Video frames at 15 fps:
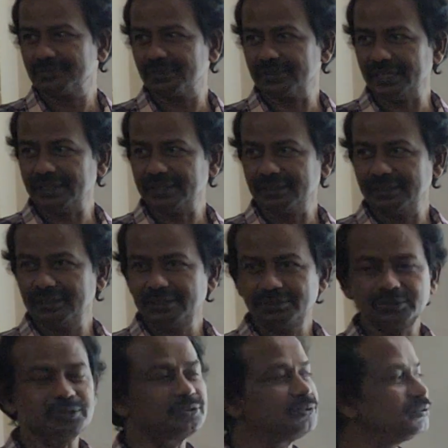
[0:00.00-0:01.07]
Okay,
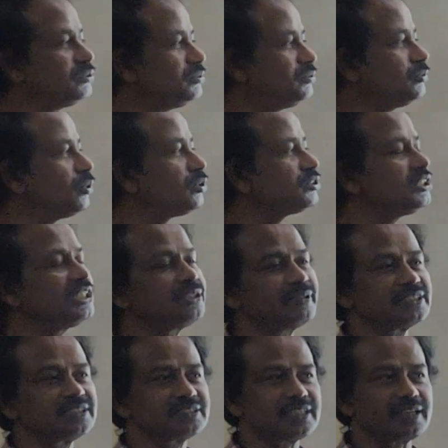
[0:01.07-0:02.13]
so those
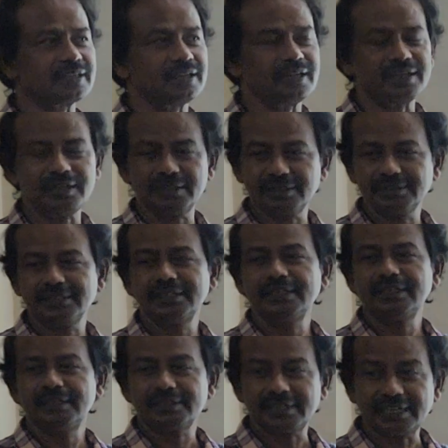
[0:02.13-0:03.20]
equations are called
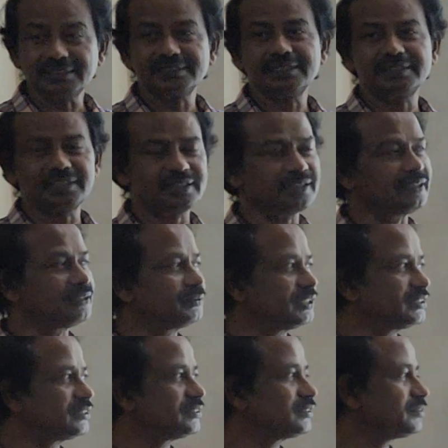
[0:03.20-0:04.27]
transcendental
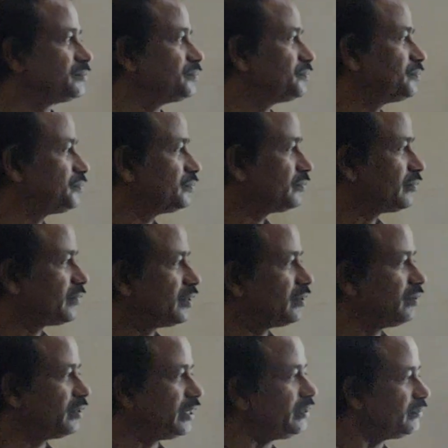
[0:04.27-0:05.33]
equations.
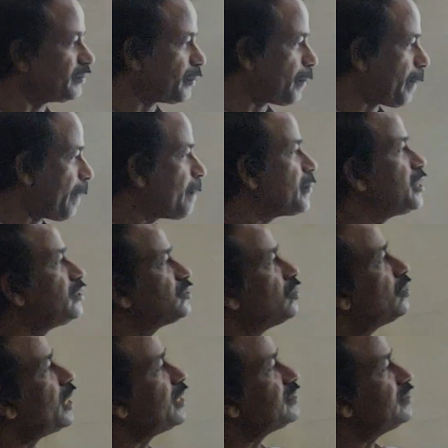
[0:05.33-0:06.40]
Okay,
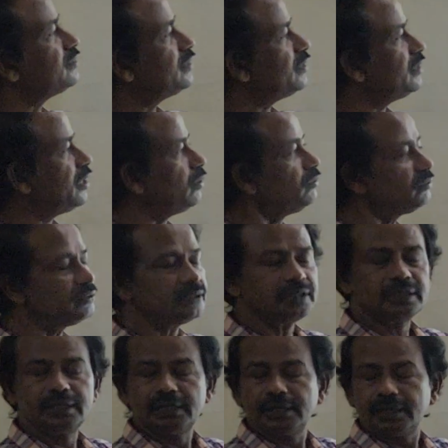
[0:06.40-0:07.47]
so as I said now,
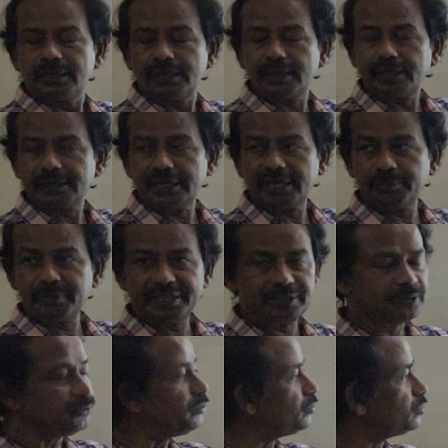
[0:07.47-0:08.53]
a by
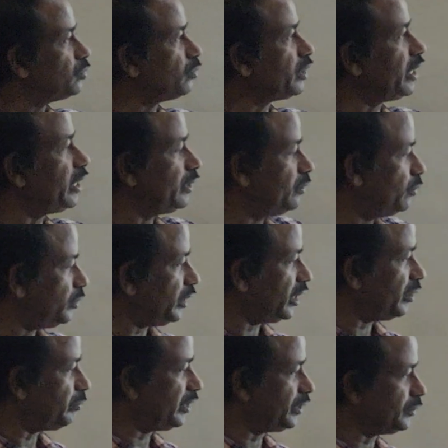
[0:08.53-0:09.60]
2, so
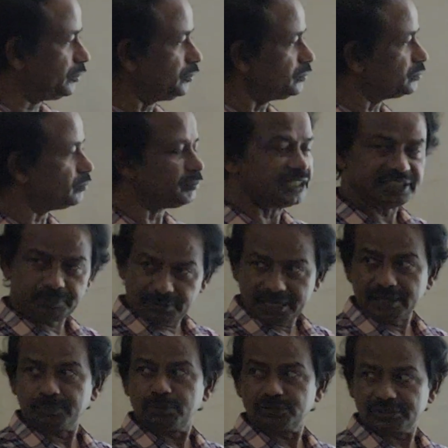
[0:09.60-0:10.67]
k2 a by 2,
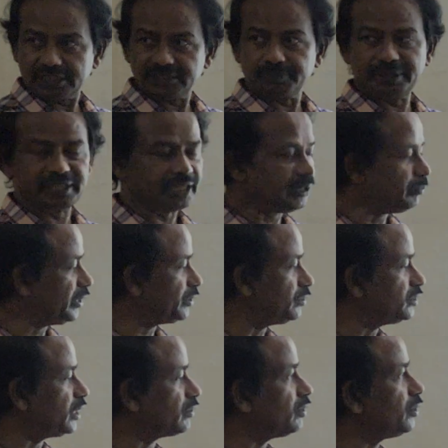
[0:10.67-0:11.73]
multiply on both sides by a by
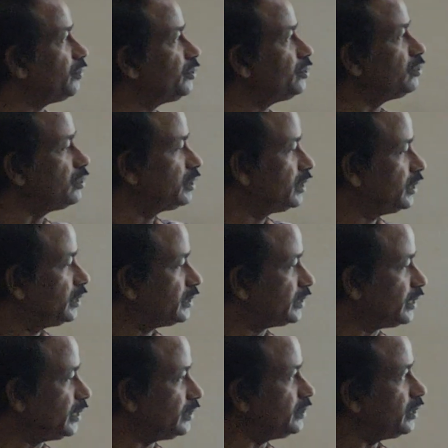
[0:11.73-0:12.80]
2, that will give you
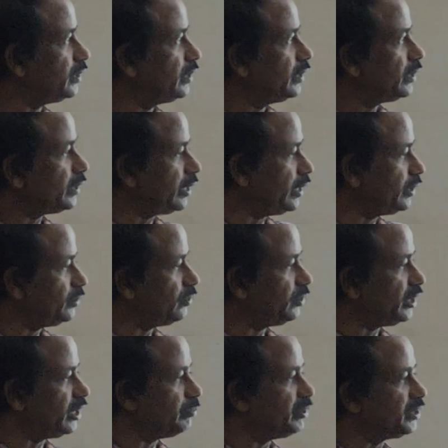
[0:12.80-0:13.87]
tan
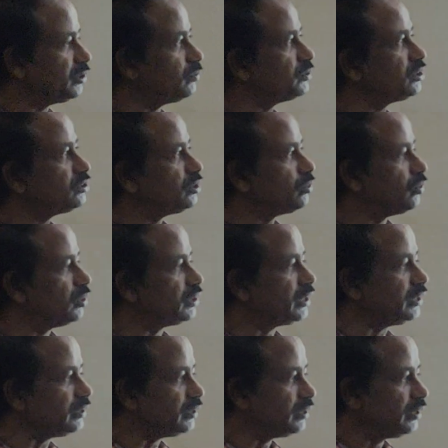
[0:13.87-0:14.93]
k2 a by 2, which is equal
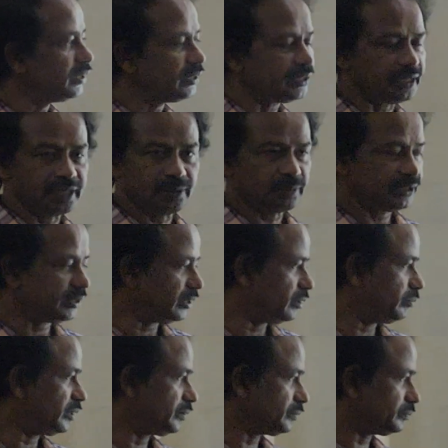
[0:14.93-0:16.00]
to
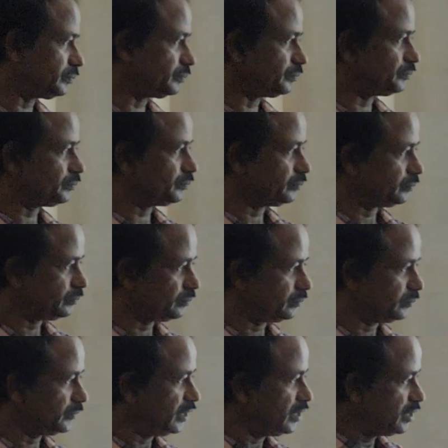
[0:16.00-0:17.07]
k1 a by 2.
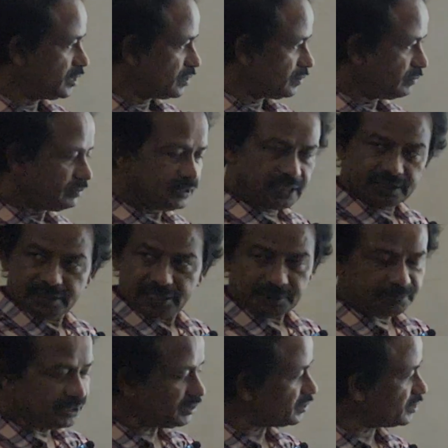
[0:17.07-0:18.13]
We will
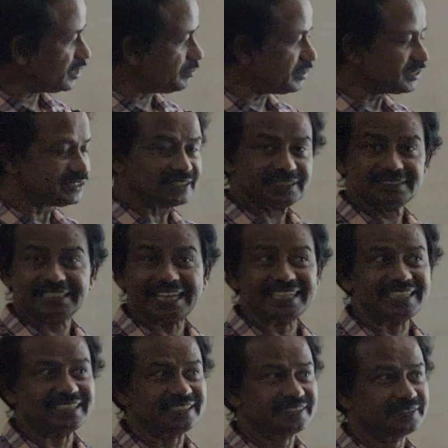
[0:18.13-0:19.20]
keep this term as
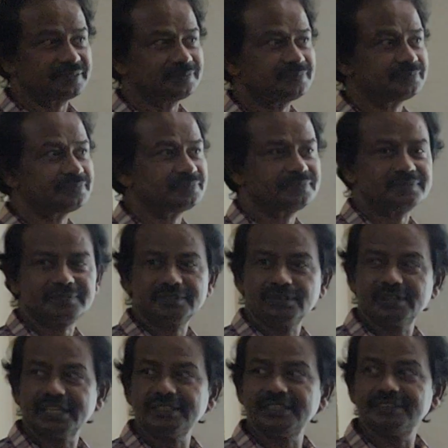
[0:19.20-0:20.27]
xi.
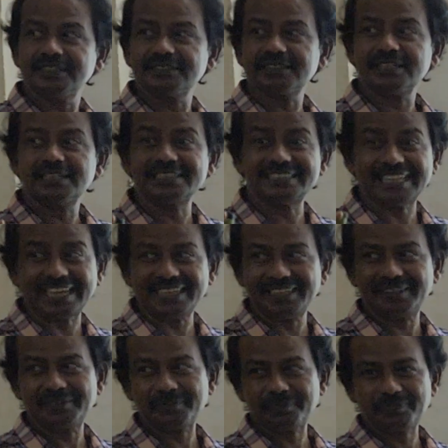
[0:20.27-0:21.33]
Okay, this is
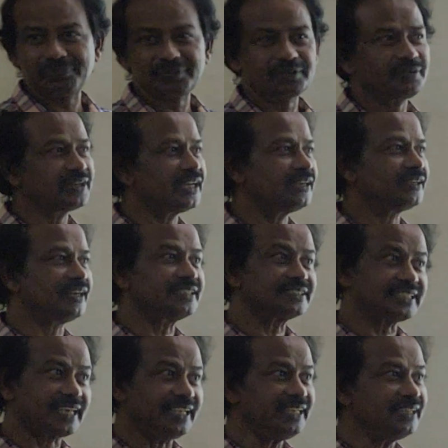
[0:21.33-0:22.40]
xi. Okay,
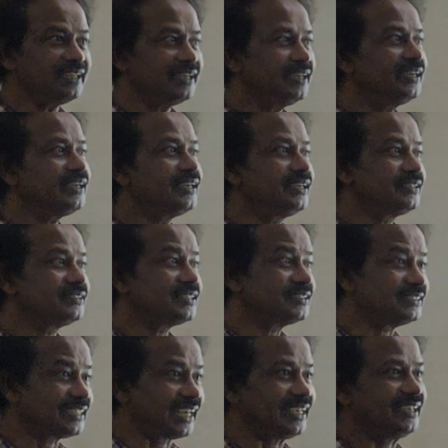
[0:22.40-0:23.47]
not psi, it is
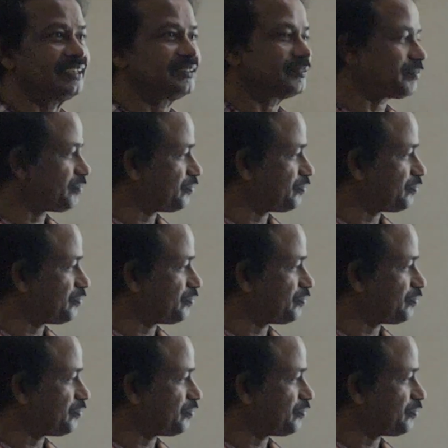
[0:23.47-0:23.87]
xi.